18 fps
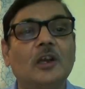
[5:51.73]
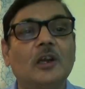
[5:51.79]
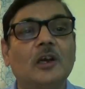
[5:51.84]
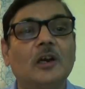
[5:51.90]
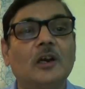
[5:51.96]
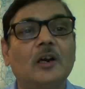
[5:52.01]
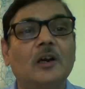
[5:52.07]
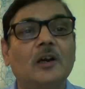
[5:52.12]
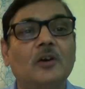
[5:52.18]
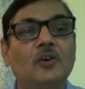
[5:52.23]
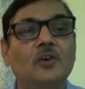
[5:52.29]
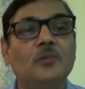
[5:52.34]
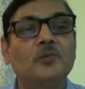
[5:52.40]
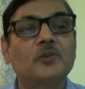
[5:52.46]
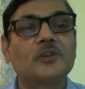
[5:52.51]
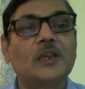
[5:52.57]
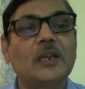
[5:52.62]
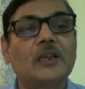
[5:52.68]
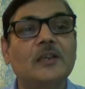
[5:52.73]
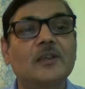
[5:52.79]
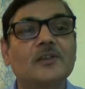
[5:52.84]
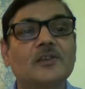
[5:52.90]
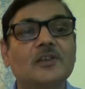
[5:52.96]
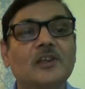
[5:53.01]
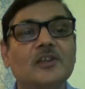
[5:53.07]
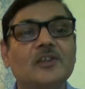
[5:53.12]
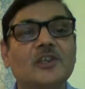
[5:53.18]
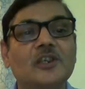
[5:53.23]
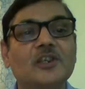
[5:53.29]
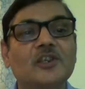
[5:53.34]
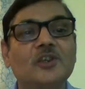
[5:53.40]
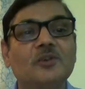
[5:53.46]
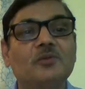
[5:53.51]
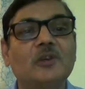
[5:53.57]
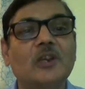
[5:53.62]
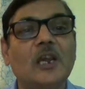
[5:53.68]
homozygous
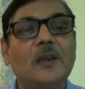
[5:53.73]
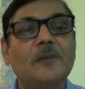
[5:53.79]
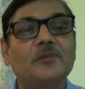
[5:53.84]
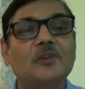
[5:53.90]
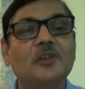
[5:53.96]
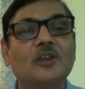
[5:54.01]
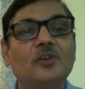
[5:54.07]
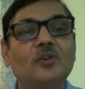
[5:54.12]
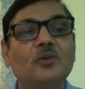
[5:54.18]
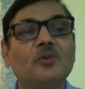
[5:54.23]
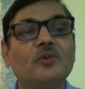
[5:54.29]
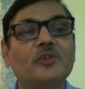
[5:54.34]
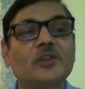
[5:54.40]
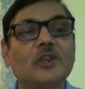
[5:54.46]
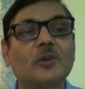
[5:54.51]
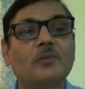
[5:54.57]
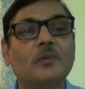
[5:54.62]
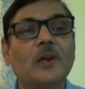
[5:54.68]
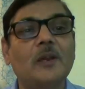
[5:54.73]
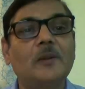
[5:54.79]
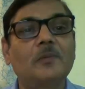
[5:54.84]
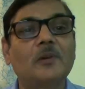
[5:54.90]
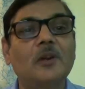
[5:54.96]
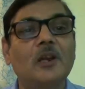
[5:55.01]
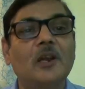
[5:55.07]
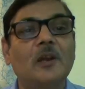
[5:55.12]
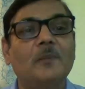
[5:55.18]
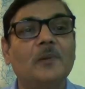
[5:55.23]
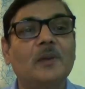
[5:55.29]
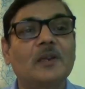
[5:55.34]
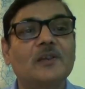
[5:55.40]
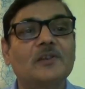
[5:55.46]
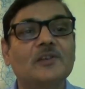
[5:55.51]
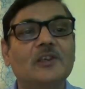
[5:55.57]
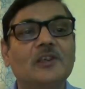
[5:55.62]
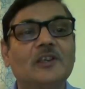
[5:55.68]
recessive types, they don't survive
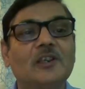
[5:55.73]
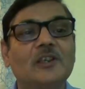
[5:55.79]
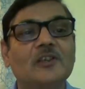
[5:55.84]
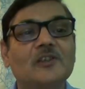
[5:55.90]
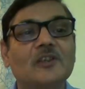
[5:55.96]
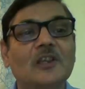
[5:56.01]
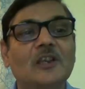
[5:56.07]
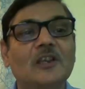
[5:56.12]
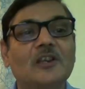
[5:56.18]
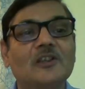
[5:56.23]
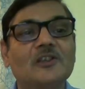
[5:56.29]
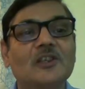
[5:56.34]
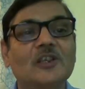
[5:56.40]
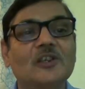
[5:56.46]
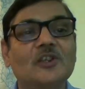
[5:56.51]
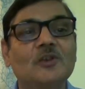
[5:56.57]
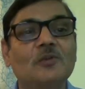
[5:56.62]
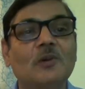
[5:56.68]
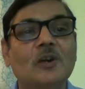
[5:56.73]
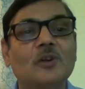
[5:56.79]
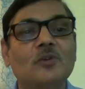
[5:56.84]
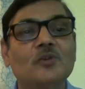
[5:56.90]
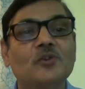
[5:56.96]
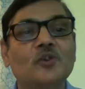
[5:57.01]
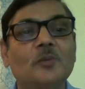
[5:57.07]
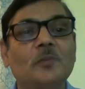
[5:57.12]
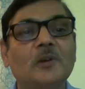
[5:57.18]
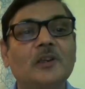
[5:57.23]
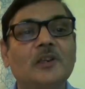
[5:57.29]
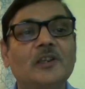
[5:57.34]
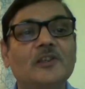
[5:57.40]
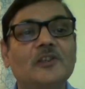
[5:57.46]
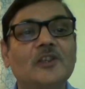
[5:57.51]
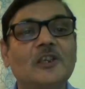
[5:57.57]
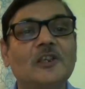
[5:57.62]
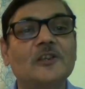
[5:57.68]
because it is a recessive autosomal
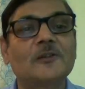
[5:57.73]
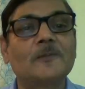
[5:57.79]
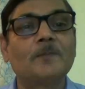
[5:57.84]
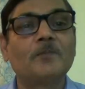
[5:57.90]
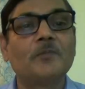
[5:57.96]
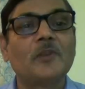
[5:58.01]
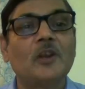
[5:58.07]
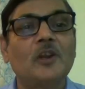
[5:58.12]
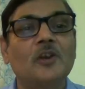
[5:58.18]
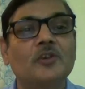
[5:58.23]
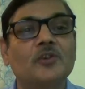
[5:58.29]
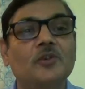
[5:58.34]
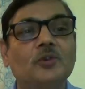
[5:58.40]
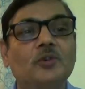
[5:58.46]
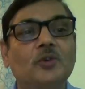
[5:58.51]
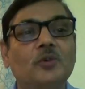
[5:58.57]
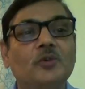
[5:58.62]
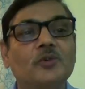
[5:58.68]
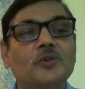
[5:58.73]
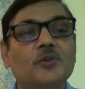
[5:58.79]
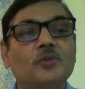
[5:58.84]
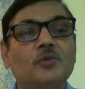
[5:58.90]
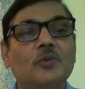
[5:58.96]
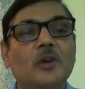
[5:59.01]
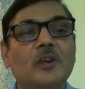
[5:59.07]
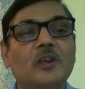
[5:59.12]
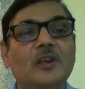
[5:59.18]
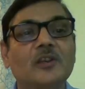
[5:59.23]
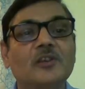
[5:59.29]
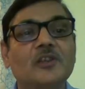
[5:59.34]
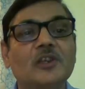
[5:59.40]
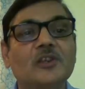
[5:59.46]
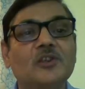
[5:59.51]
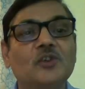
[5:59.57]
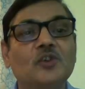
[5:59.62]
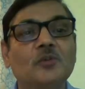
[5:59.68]
disease. So those who are
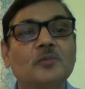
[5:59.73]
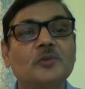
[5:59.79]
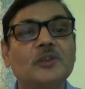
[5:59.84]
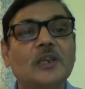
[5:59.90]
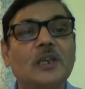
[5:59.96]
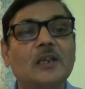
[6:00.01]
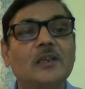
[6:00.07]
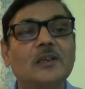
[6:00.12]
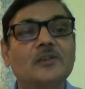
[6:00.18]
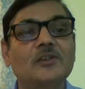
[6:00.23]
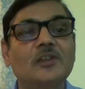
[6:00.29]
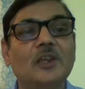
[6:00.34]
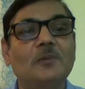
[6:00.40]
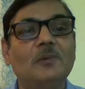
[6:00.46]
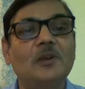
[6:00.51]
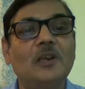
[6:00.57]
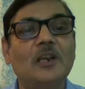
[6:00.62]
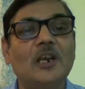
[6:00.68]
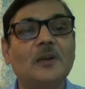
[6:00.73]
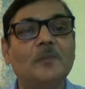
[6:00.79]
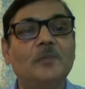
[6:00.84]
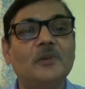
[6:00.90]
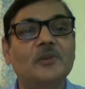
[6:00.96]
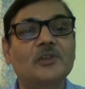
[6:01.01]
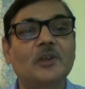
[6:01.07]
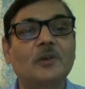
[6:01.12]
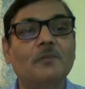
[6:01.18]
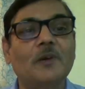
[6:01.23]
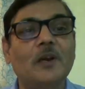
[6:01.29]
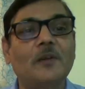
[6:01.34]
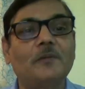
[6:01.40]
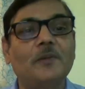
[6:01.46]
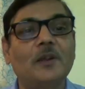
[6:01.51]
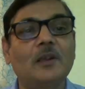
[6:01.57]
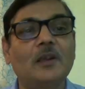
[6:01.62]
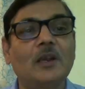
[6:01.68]
recessive homozygous, they will not be surviving.